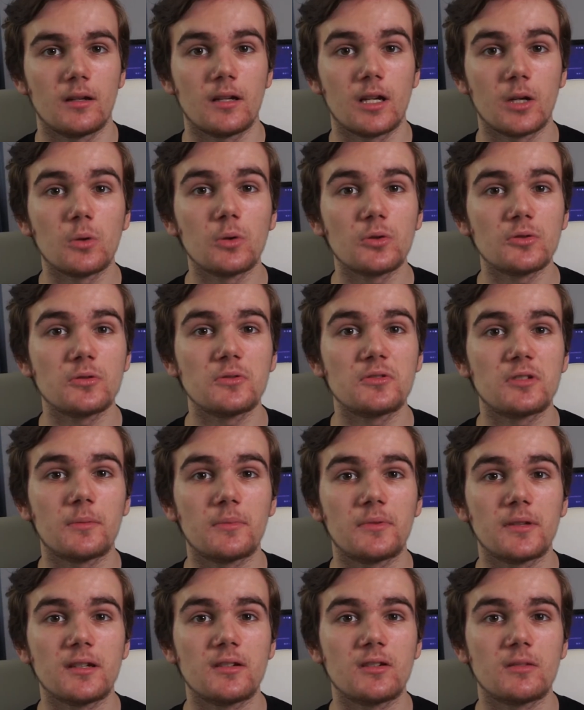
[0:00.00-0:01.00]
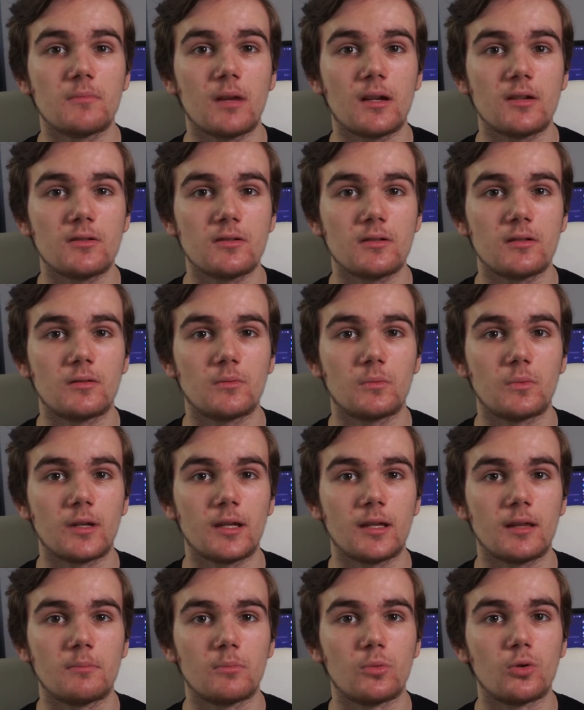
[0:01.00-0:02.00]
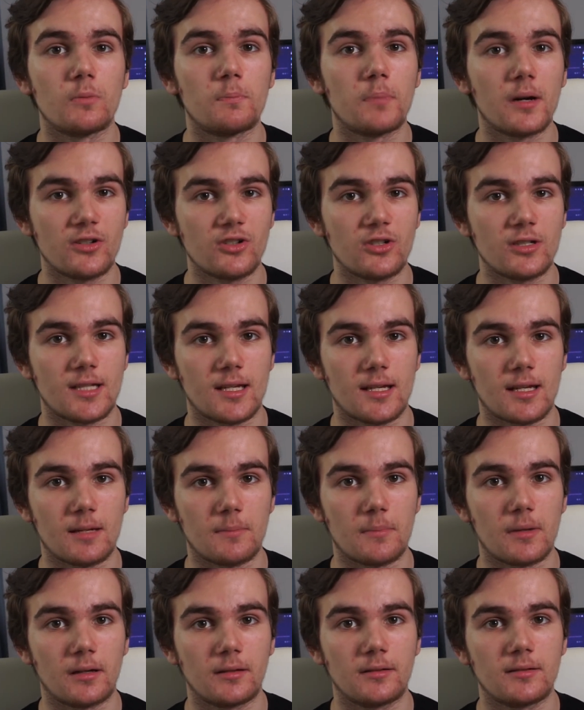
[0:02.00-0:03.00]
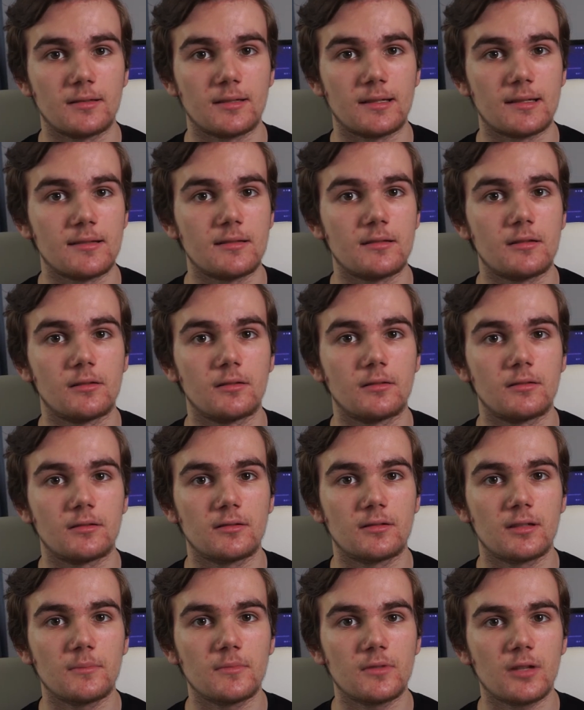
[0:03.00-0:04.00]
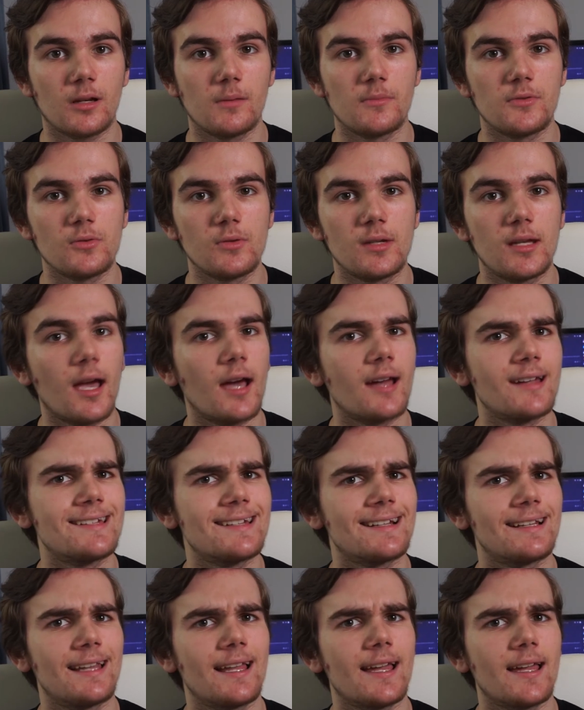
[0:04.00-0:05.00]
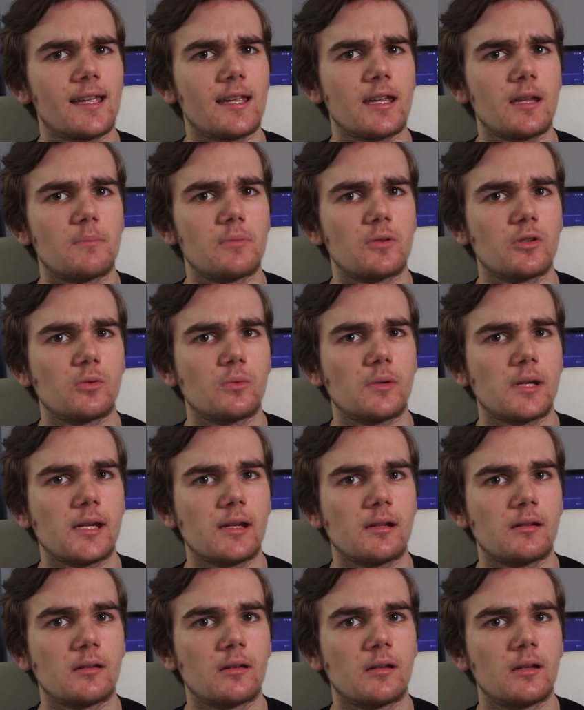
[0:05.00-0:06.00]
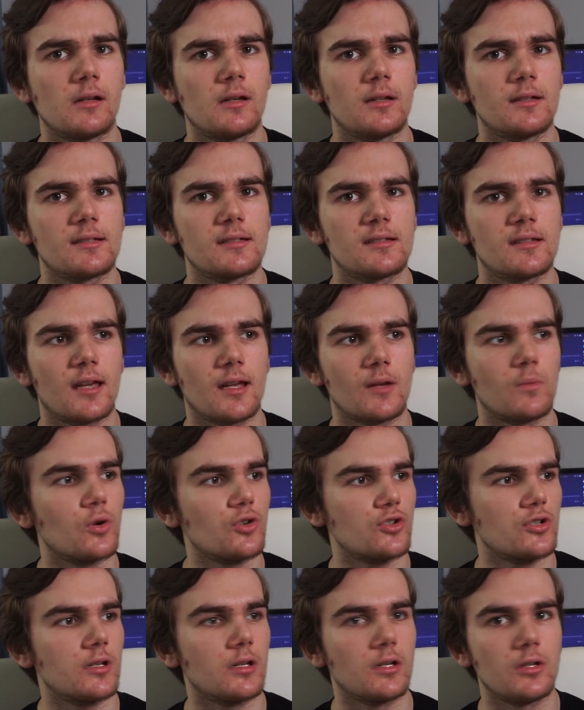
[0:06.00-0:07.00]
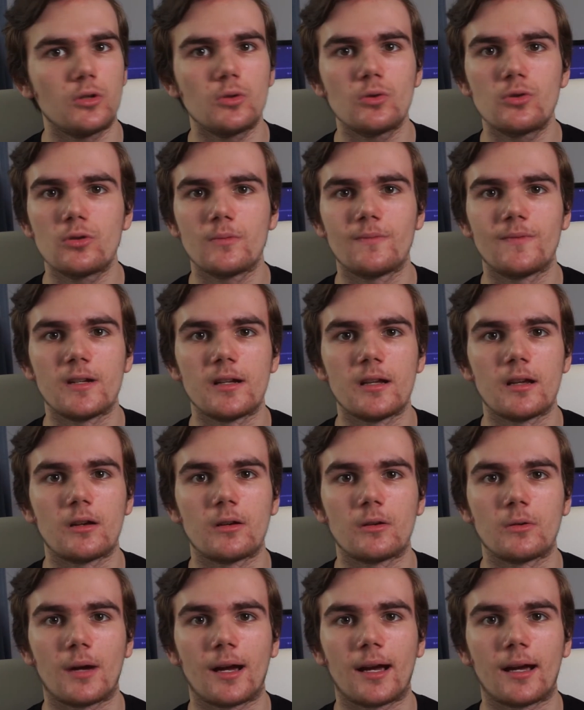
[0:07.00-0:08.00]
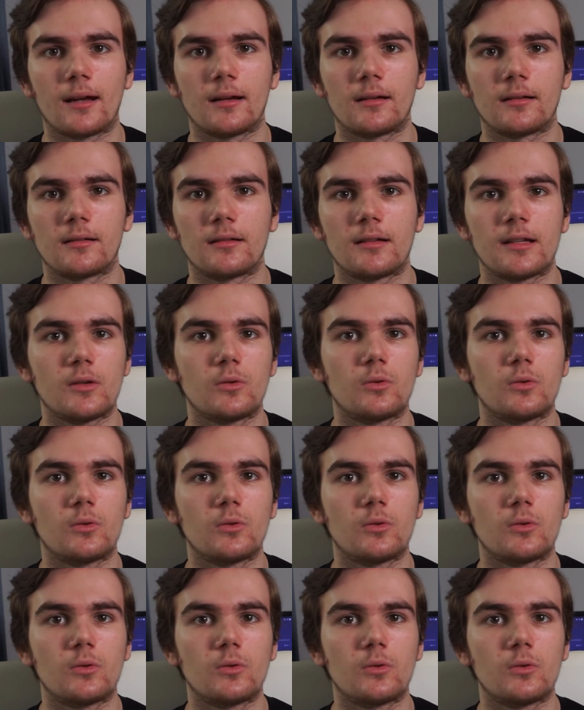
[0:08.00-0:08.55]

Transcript: Now also something to mention with more budget earbuds is that sometimes you get a delay between, say, watching a YouTube video and the